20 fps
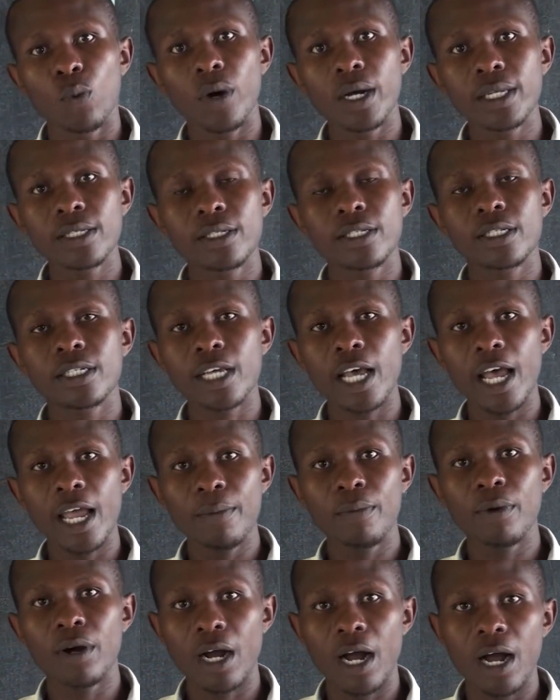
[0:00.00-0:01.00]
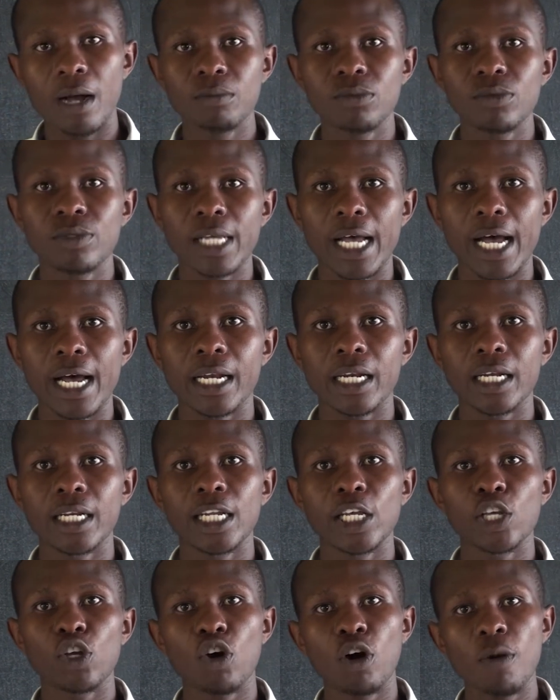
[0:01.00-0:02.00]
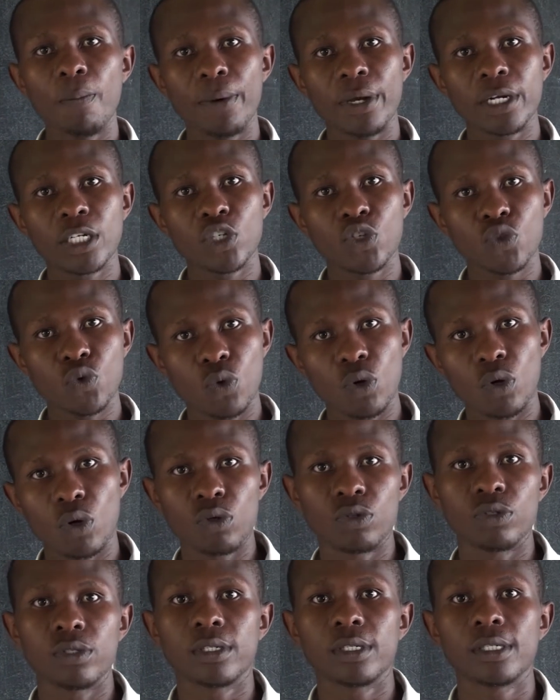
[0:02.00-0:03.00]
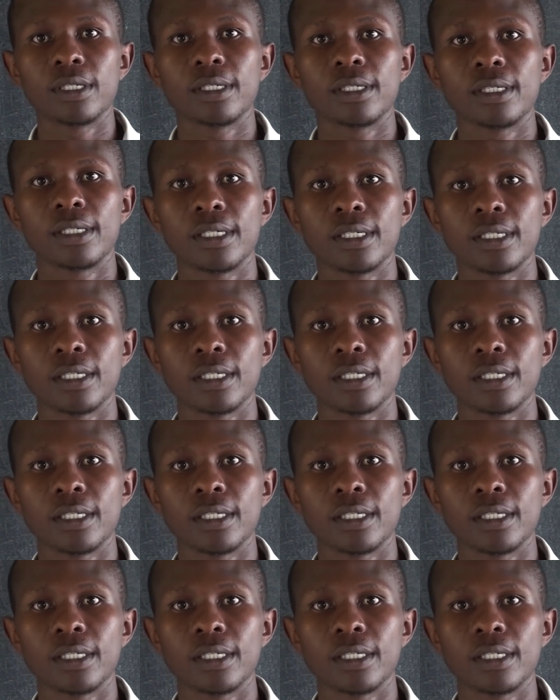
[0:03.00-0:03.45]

Once time comes and they open schools,